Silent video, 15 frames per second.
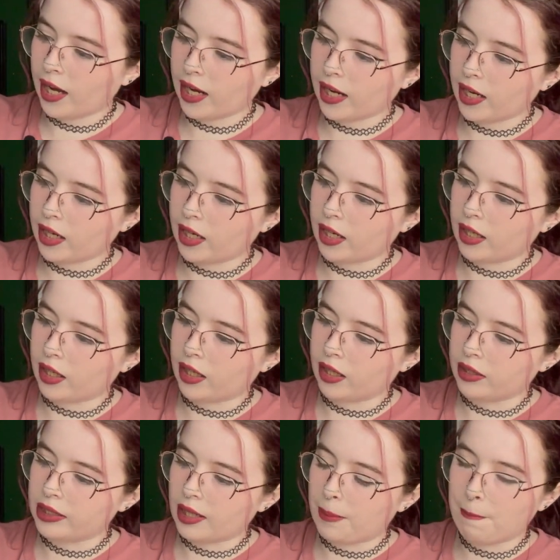
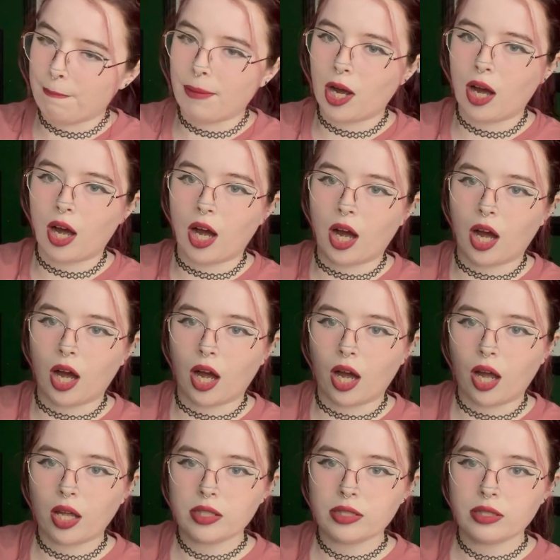and
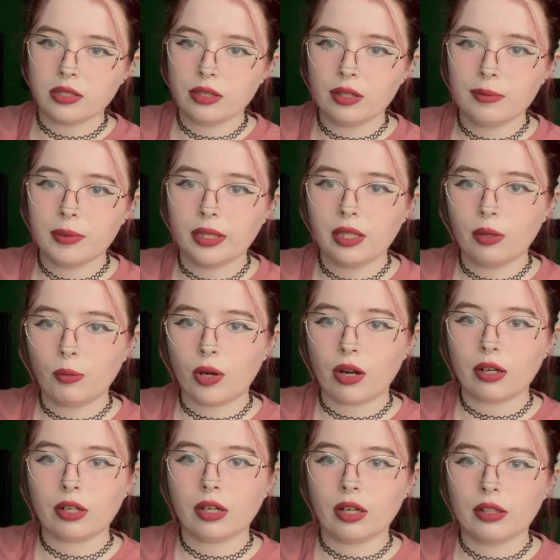possibly
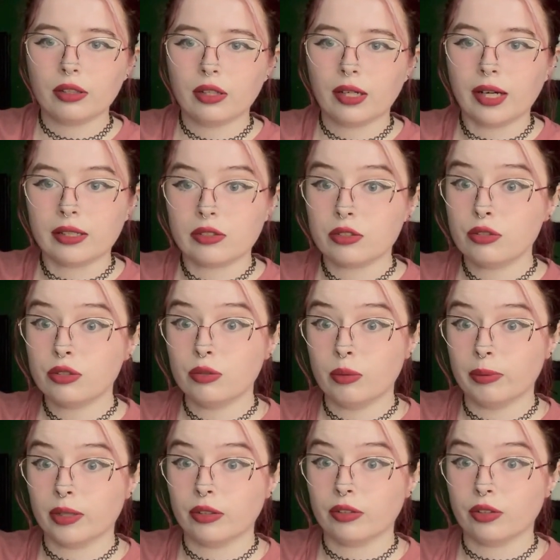watercolor. I
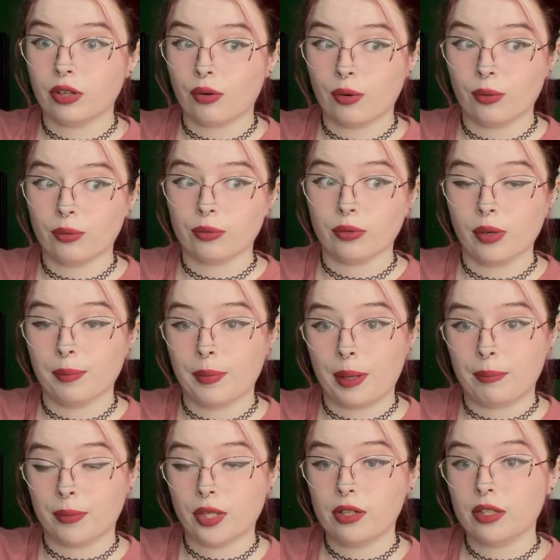super don't
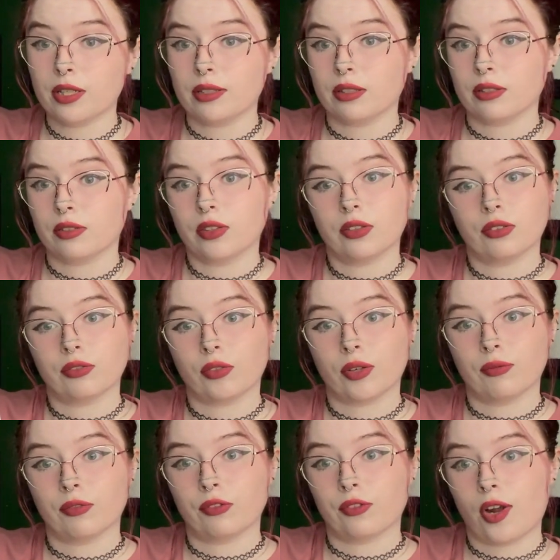remember because this is from
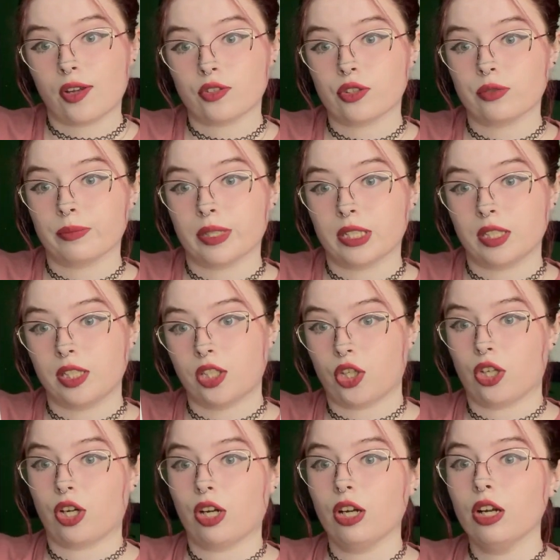freshman
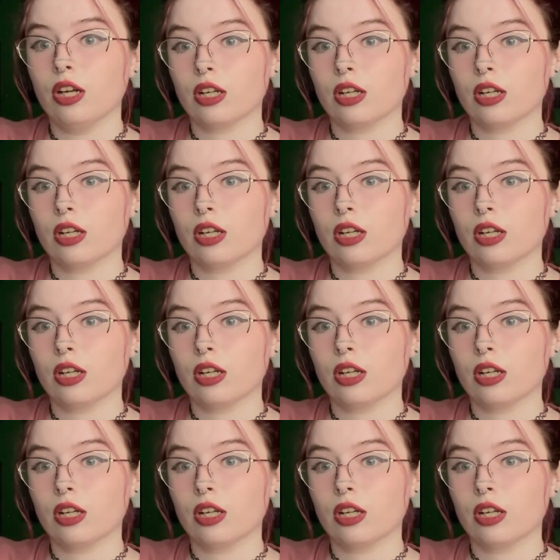year.